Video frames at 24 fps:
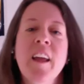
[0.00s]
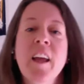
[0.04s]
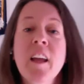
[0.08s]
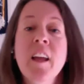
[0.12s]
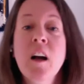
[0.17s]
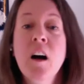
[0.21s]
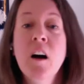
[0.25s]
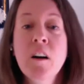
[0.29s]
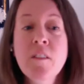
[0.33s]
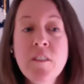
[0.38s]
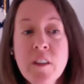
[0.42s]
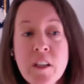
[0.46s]

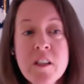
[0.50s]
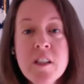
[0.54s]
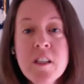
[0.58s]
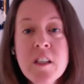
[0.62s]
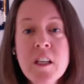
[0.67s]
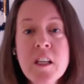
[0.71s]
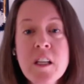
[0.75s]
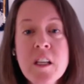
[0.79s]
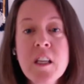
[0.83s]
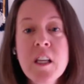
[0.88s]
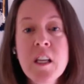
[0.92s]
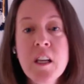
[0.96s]
that
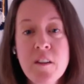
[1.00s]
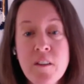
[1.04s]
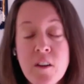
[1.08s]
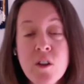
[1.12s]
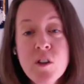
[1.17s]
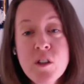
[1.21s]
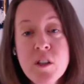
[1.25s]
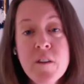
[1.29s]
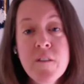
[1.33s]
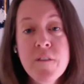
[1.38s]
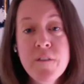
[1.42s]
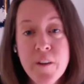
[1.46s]
obviously the
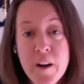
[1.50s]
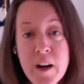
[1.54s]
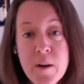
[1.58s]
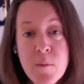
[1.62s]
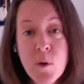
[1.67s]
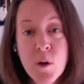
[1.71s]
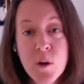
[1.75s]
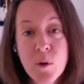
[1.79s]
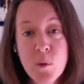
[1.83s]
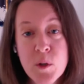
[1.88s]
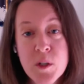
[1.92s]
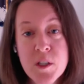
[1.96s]
inclusive
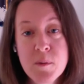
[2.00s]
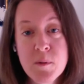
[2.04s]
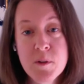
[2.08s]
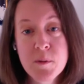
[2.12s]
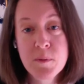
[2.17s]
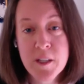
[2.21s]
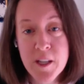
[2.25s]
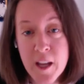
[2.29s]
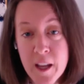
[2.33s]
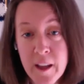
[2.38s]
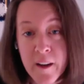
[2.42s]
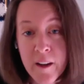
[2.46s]
framework
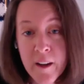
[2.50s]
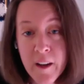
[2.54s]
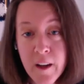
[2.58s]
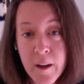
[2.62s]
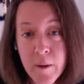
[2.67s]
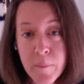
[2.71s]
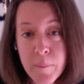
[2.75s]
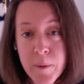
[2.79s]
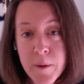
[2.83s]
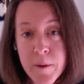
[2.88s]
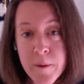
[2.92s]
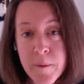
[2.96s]
was set
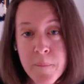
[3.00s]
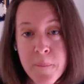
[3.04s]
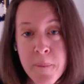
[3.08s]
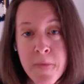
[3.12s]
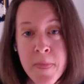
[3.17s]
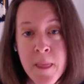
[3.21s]
up